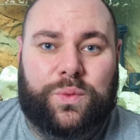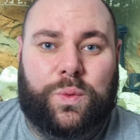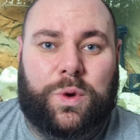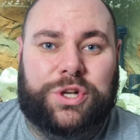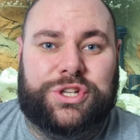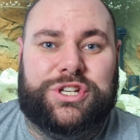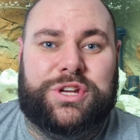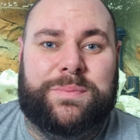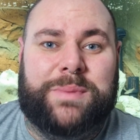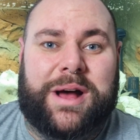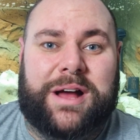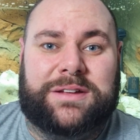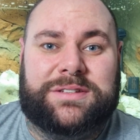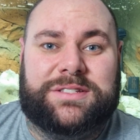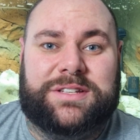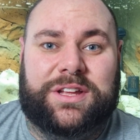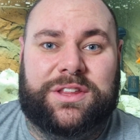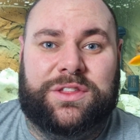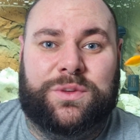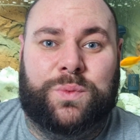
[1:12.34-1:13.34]
Once you
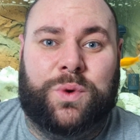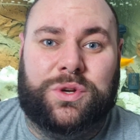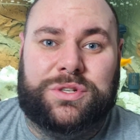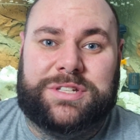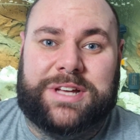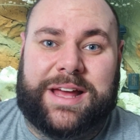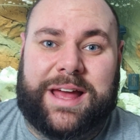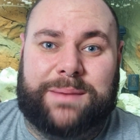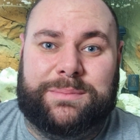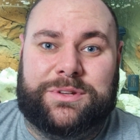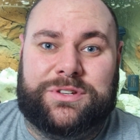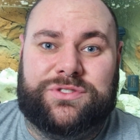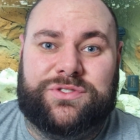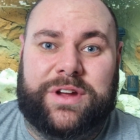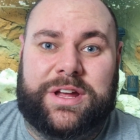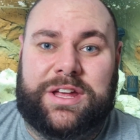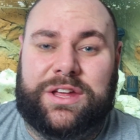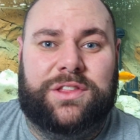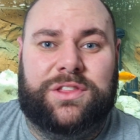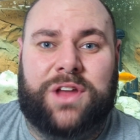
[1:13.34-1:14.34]
master the water chemistry,